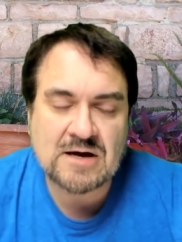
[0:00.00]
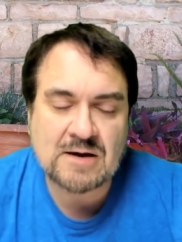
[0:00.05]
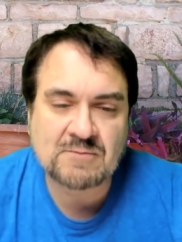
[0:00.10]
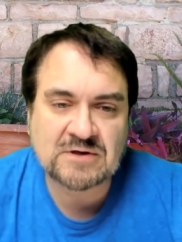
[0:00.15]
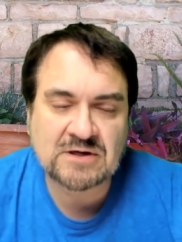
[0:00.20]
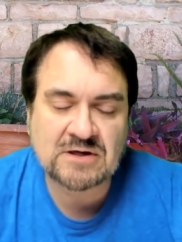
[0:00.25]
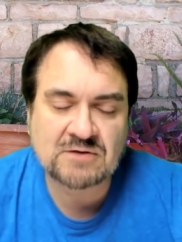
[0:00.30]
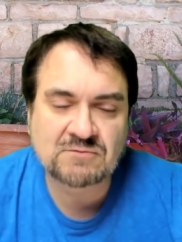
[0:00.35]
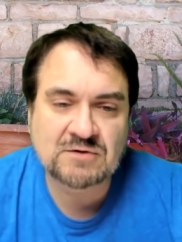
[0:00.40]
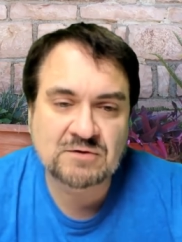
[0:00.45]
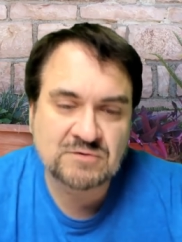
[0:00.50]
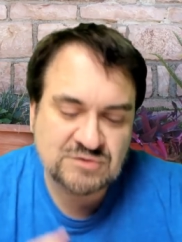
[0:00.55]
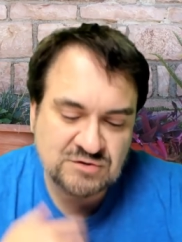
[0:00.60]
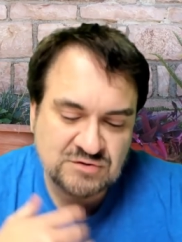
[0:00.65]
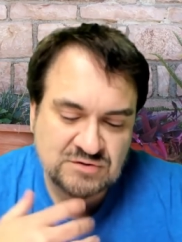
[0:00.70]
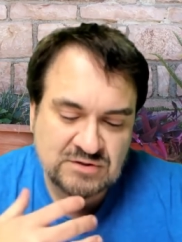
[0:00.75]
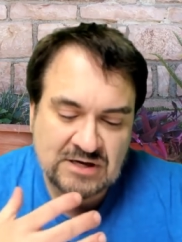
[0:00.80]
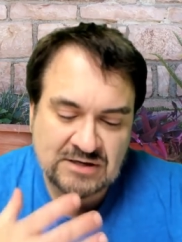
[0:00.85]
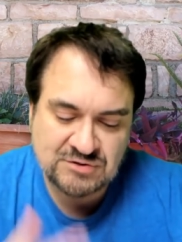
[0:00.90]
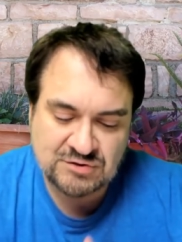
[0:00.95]
Now, I'm going to give you
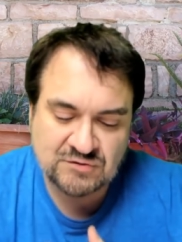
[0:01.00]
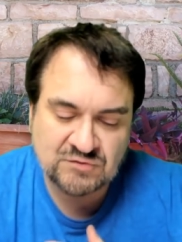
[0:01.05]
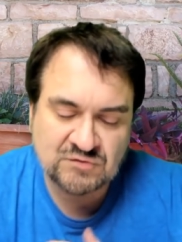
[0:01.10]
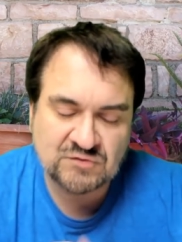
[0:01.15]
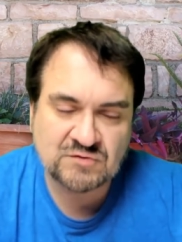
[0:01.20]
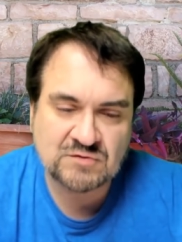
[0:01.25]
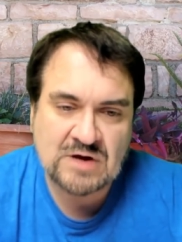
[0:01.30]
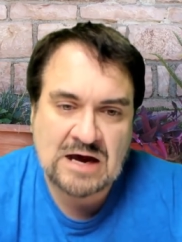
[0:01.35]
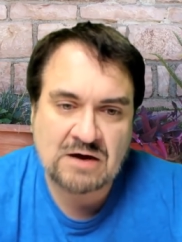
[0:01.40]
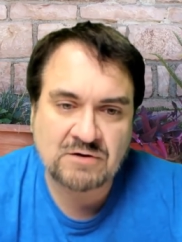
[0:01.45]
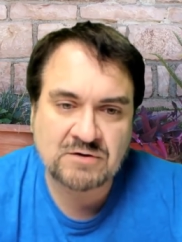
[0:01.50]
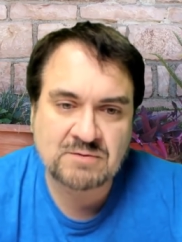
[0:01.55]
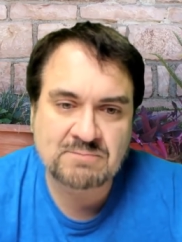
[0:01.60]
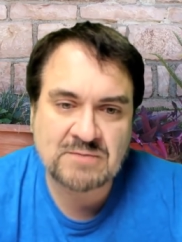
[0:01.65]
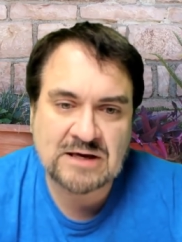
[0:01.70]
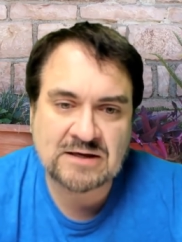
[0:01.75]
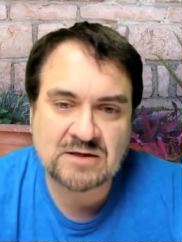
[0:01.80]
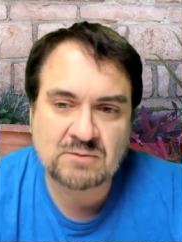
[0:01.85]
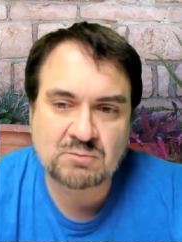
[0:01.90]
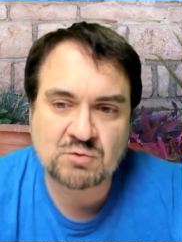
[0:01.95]
not just how to
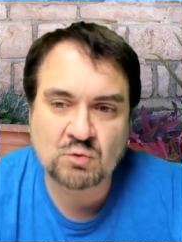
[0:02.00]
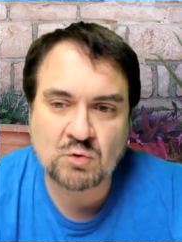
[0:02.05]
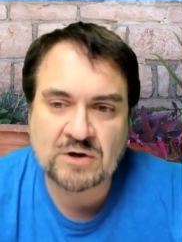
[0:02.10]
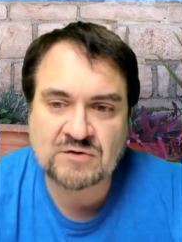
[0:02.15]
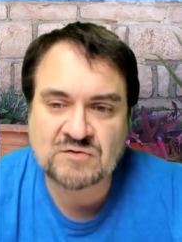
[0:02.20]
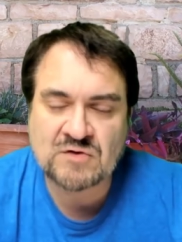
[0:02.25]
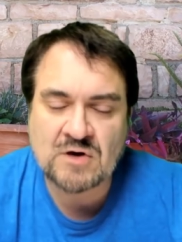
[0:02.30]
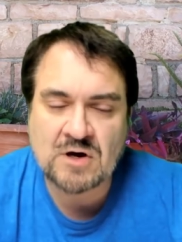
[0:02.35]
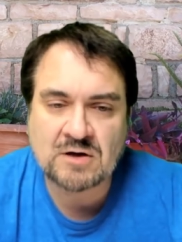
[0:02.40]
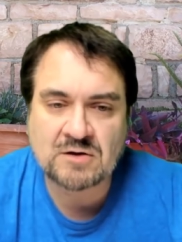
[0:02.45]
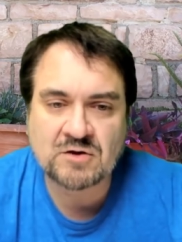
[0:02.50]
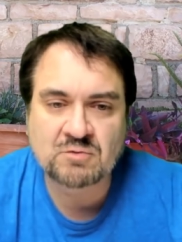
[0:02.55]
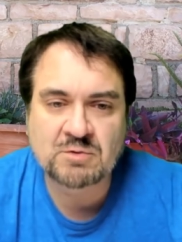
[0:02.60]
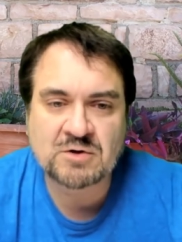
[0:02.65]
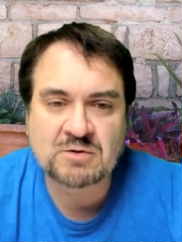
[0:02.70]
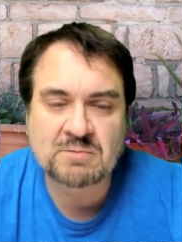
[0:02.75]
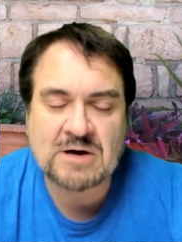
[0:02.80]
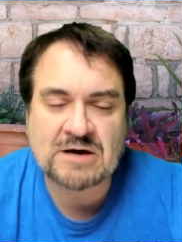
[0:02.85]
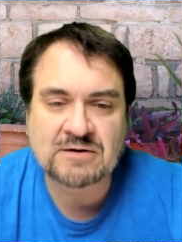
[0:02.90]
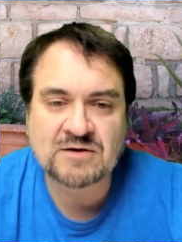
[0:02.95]
make it, but we're going to talk a little
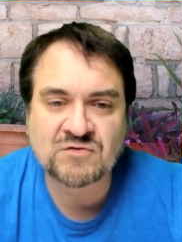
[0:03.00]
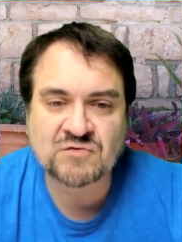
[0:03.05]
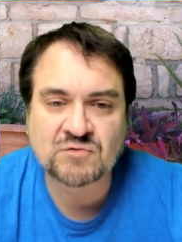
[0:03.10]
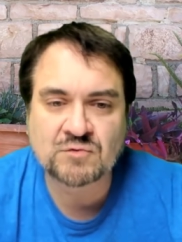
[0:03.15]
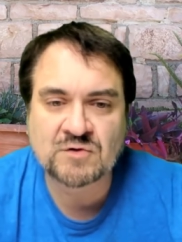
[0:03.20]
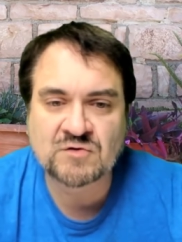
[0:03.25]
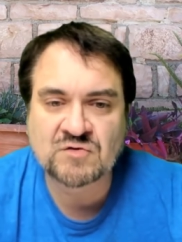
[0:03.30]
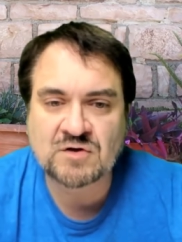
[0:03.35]
bit about history.